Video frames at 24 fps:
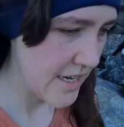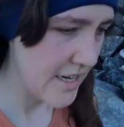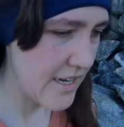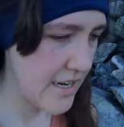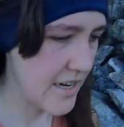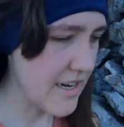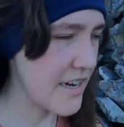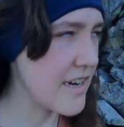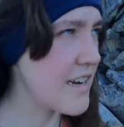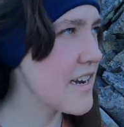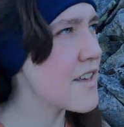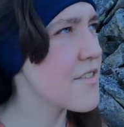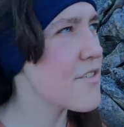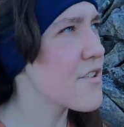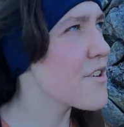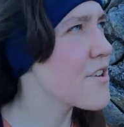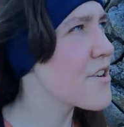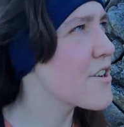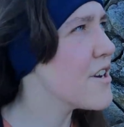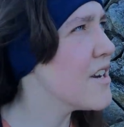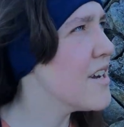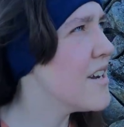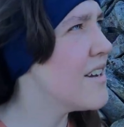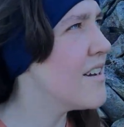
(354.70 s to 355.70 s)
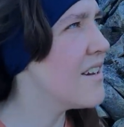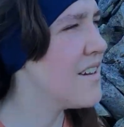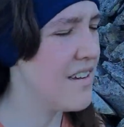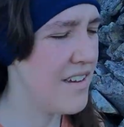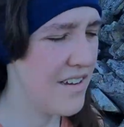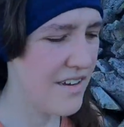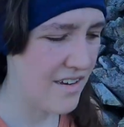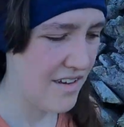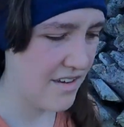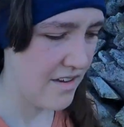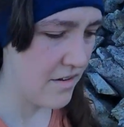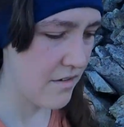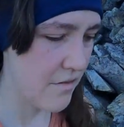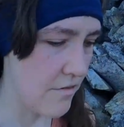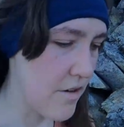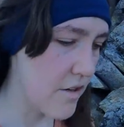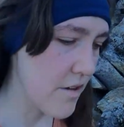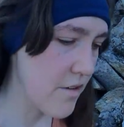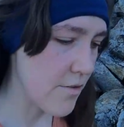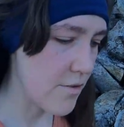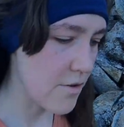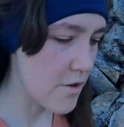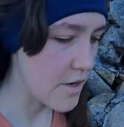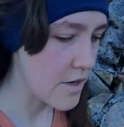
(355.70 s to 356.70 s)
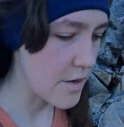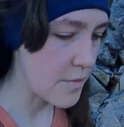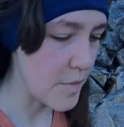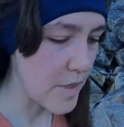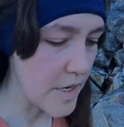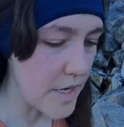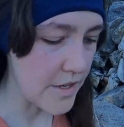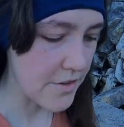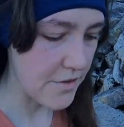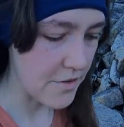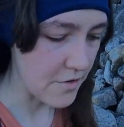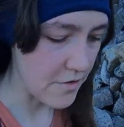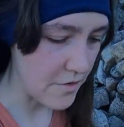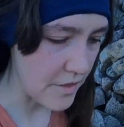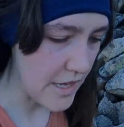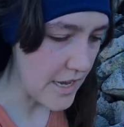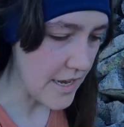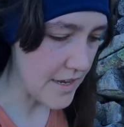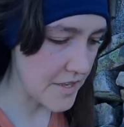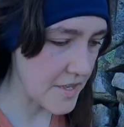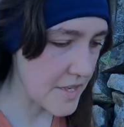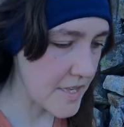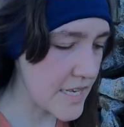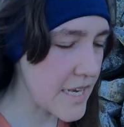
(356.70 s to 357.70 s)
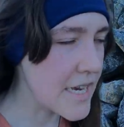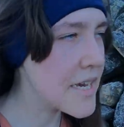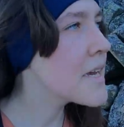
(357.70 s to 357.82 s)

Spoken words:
in another, well, 30 minutes or less.